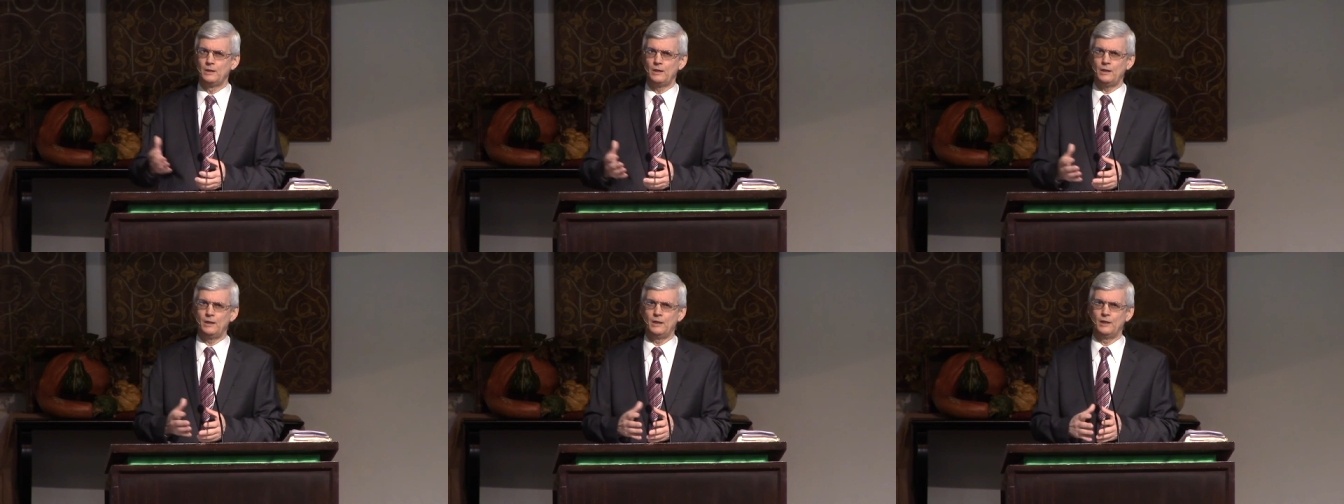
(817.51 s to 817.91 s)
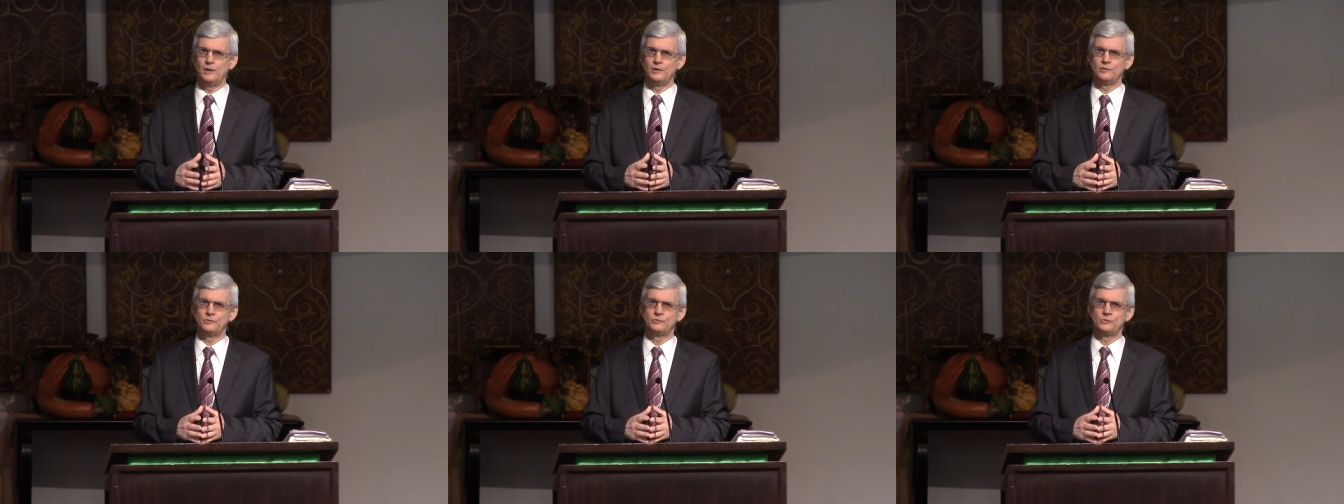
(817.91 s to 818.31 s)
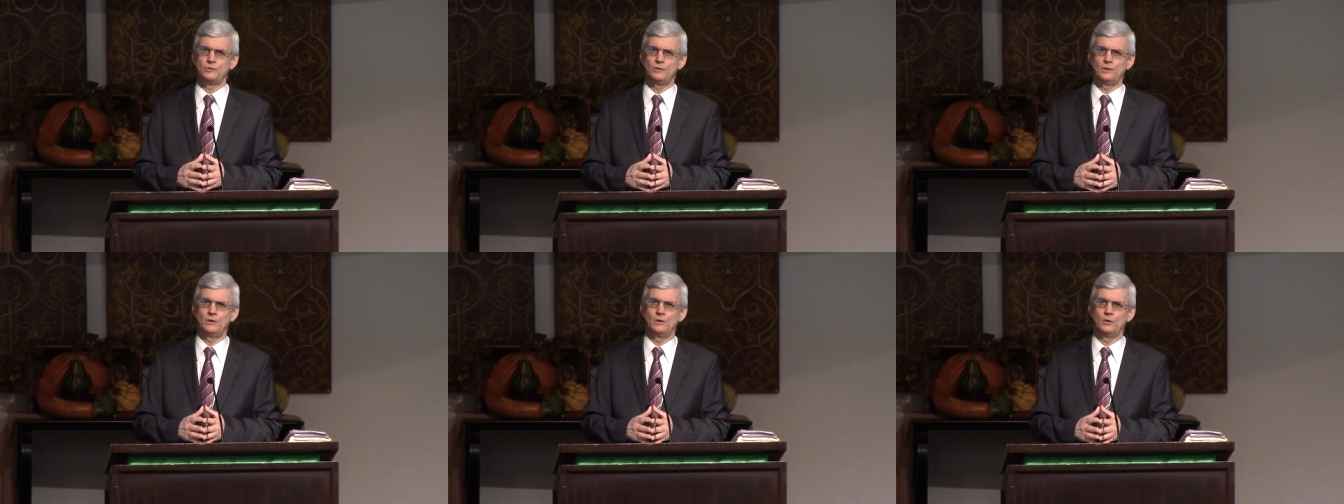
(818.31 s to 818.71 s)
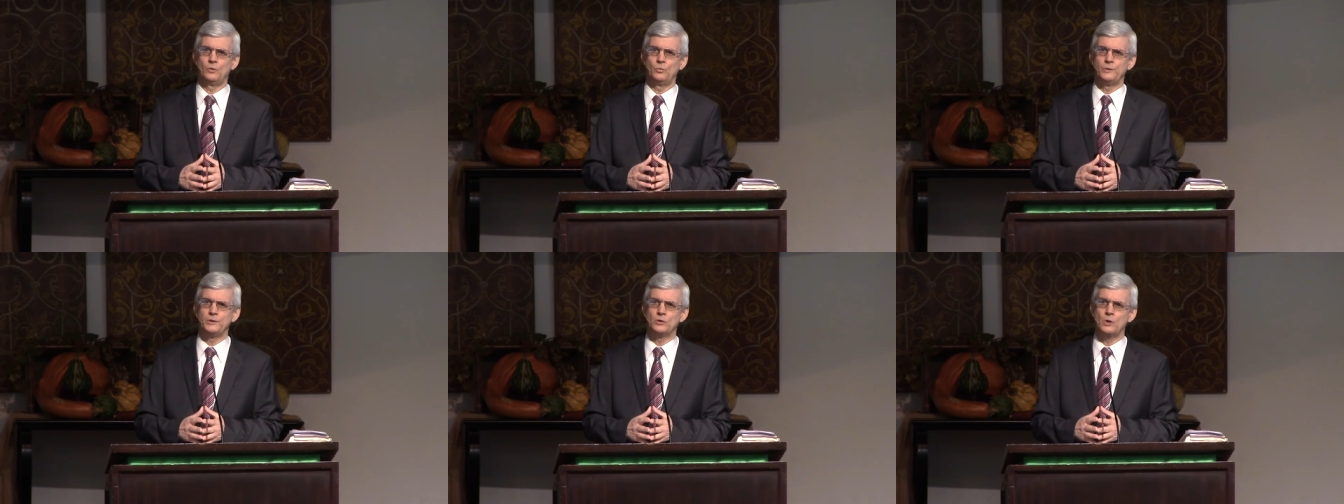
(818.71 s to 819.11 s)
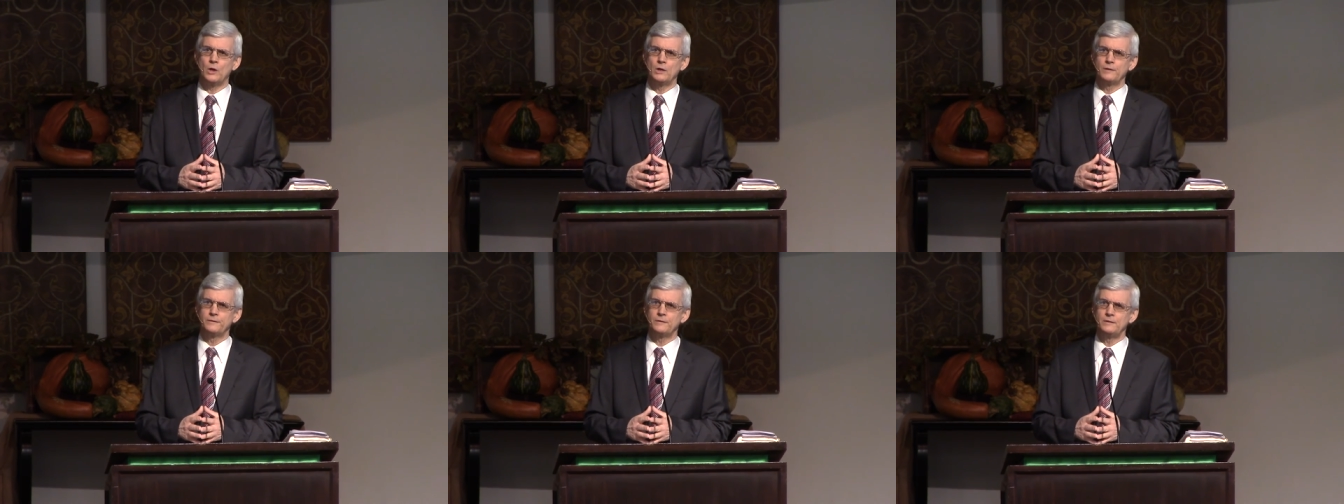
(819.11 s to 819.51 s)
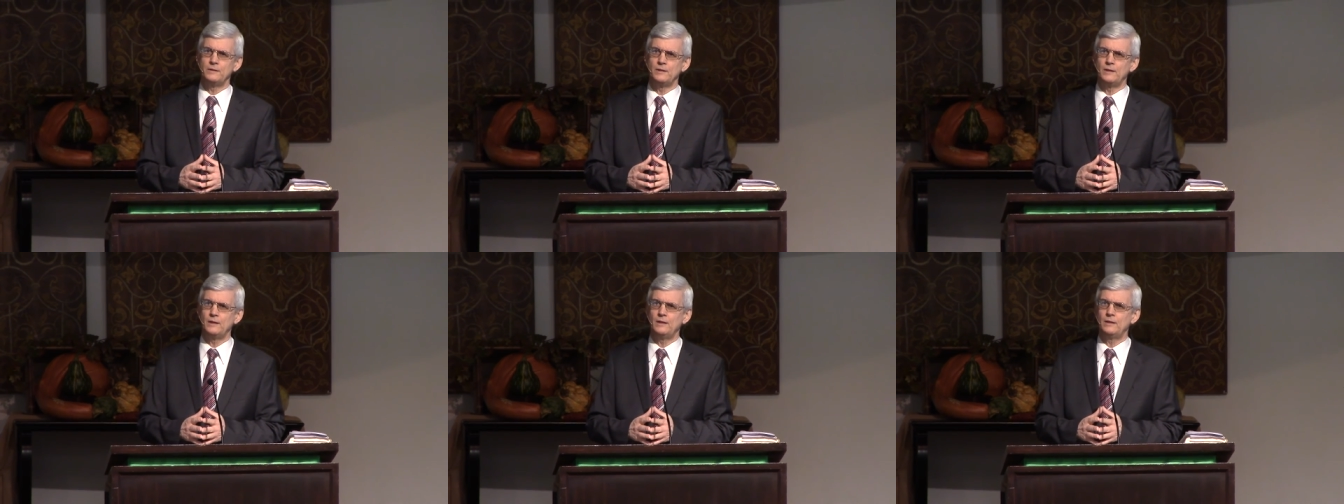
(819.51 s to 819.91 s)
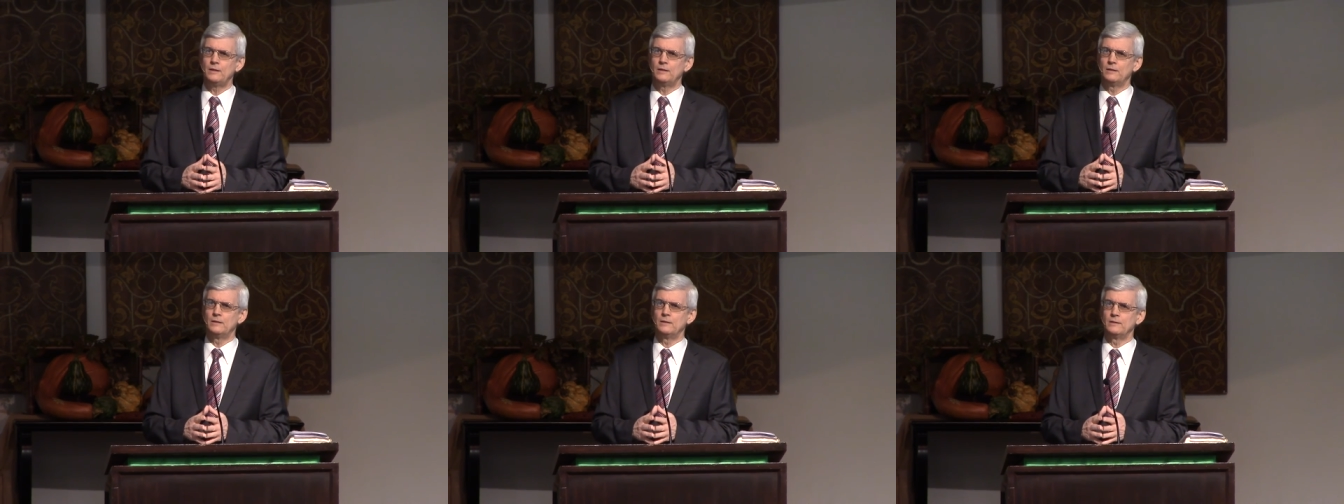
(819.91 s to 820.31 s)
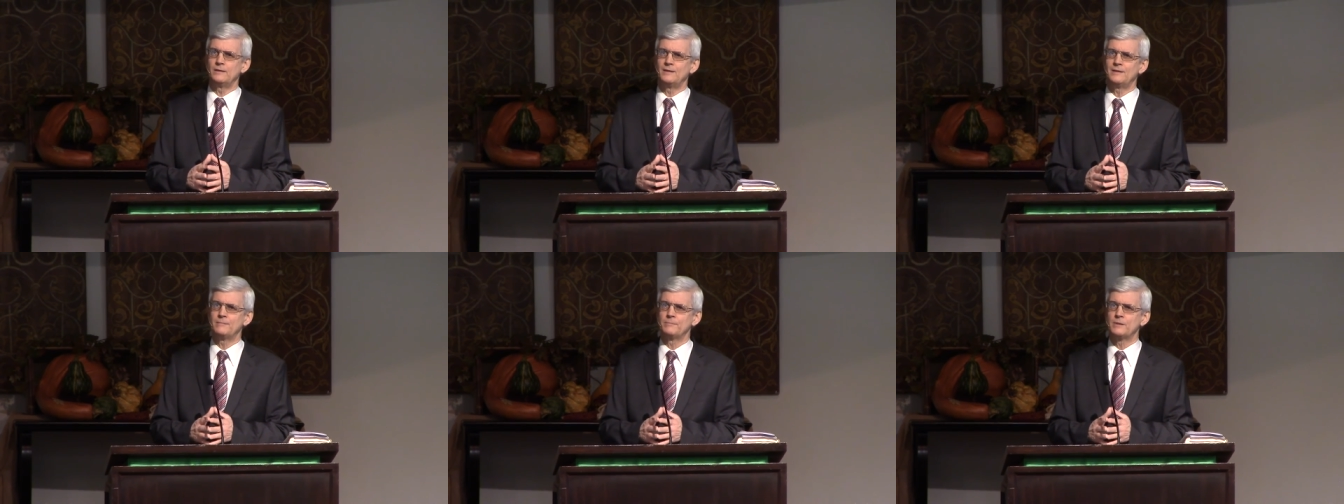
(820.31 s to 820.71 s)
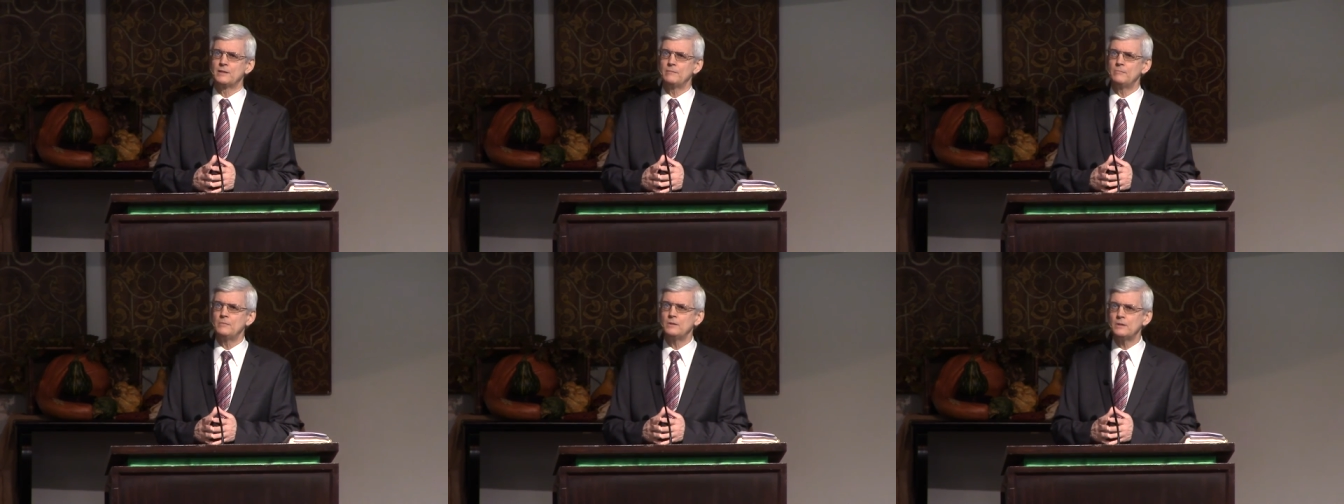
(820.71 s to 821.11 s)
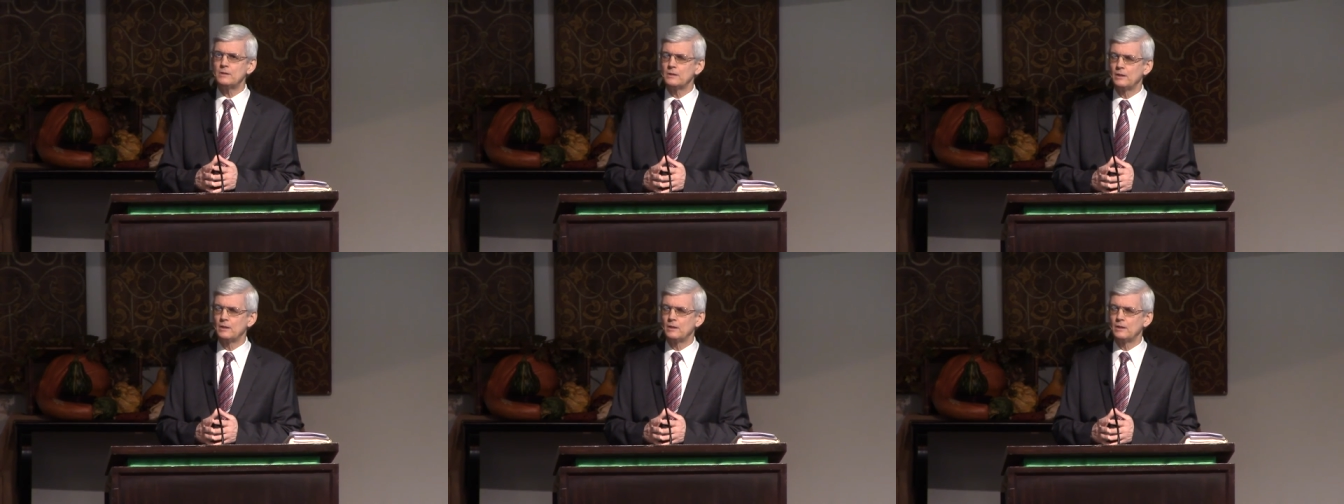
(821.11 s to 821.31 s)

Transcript: as uh, we call it the uh, emblem